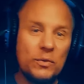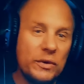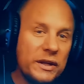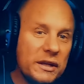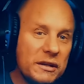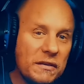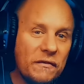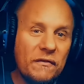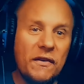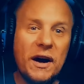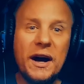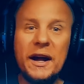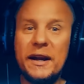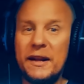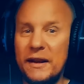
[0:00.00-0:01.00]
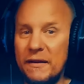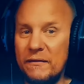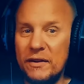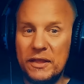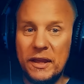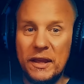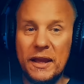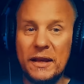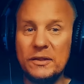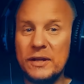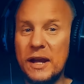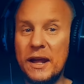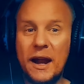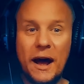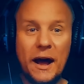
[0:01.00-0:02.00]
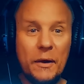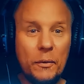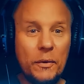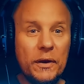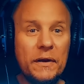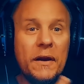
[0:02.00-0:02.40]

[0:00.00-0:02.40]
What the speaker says: redefine and everything else, and I would